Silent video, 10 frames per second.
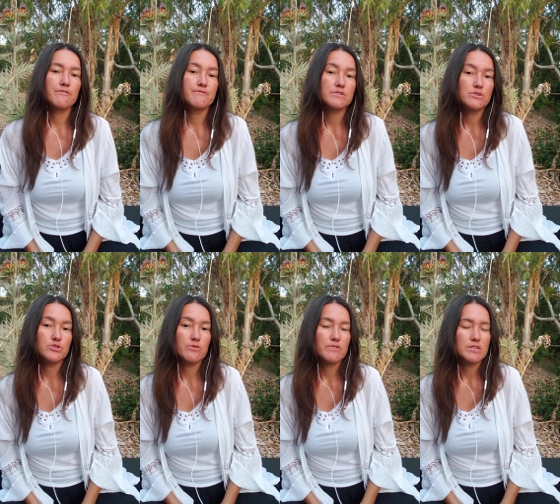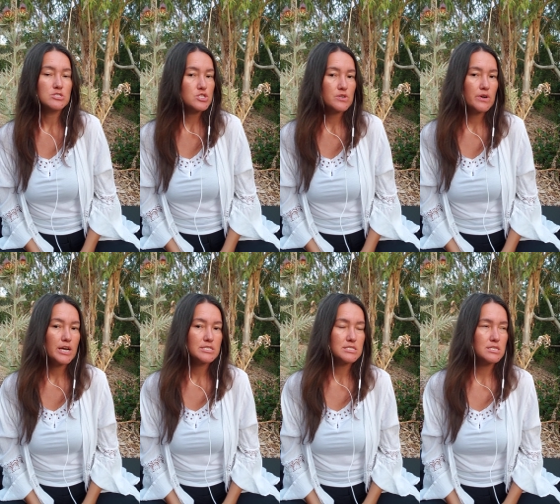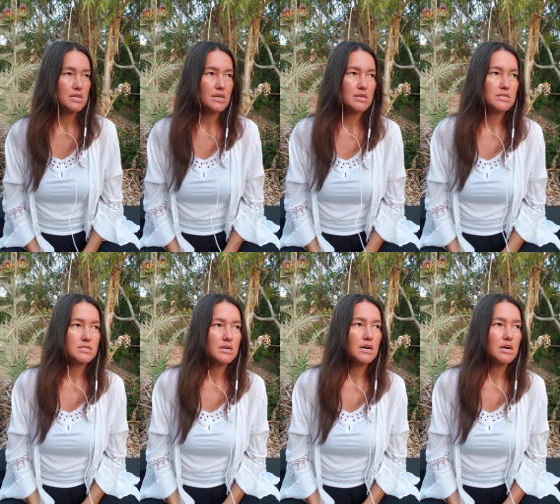field of interest, and